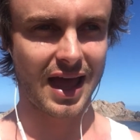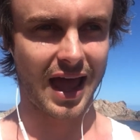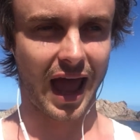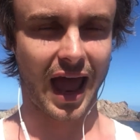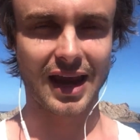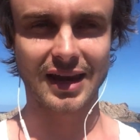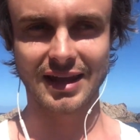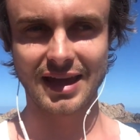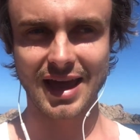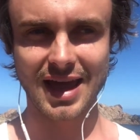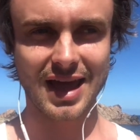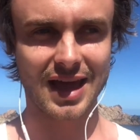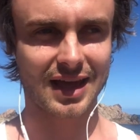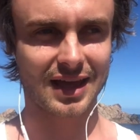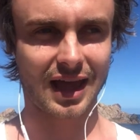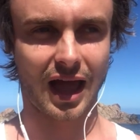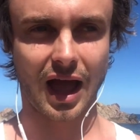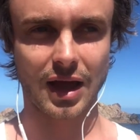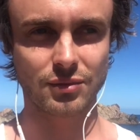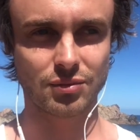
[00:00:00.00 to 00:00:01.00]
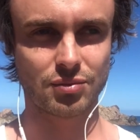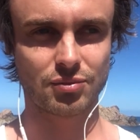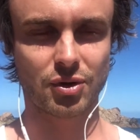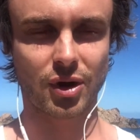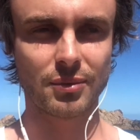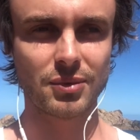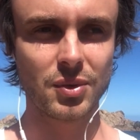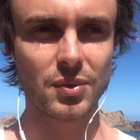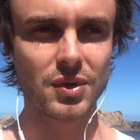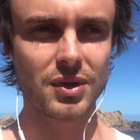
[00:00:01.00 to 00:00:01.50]
And yeah, I
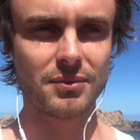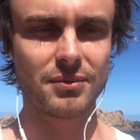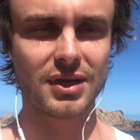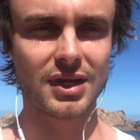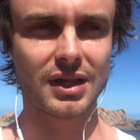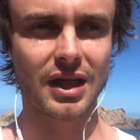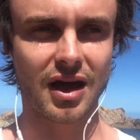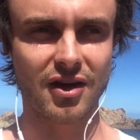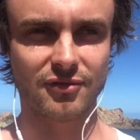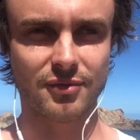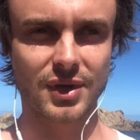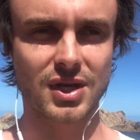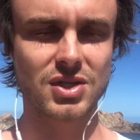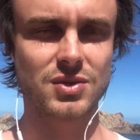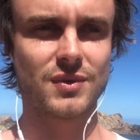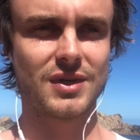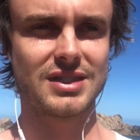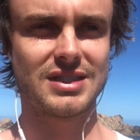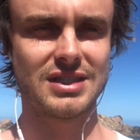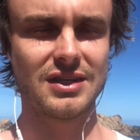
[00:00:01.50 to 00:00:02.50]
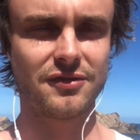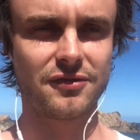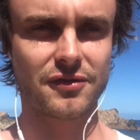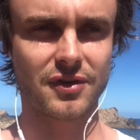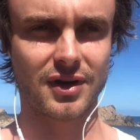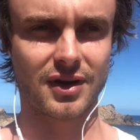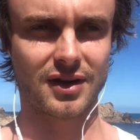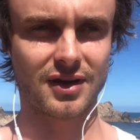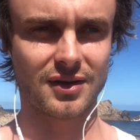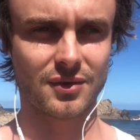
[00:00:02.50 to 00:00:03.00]
probably wouldn't be alive because we're
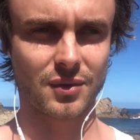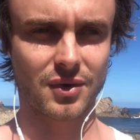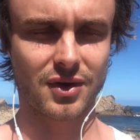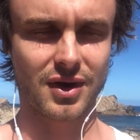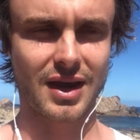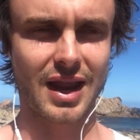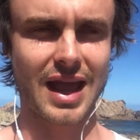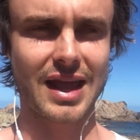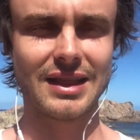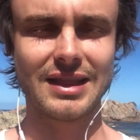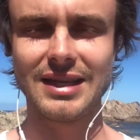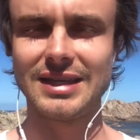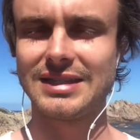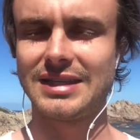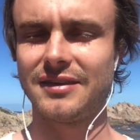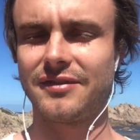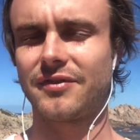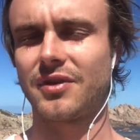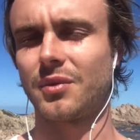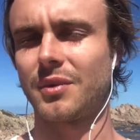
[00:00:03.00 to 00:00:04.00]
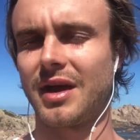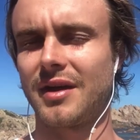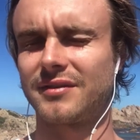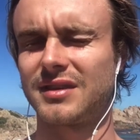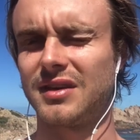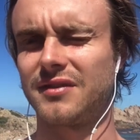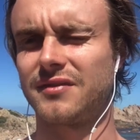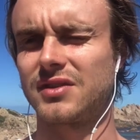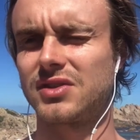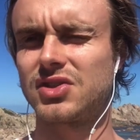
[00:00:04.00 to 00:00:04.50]
different. We're innately different. We have
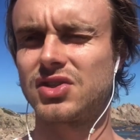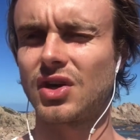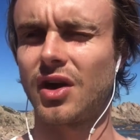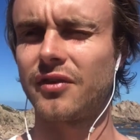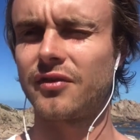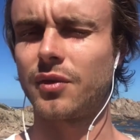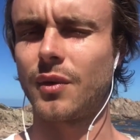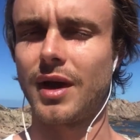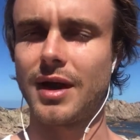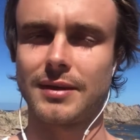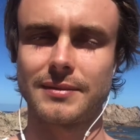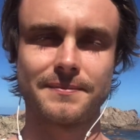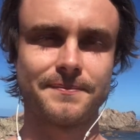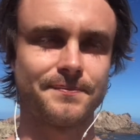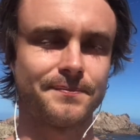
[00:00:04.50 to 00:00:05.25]
different software.